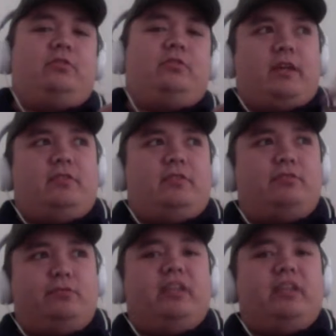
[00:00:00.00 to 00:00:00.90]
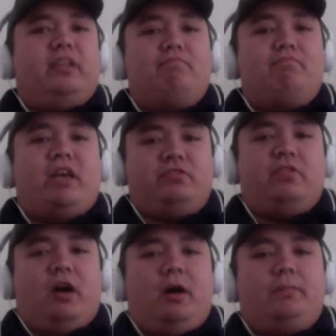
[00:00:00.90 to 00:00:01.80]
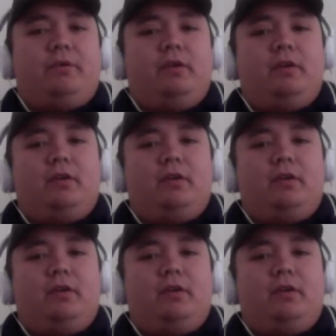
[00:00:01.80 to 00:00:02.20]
this really messed up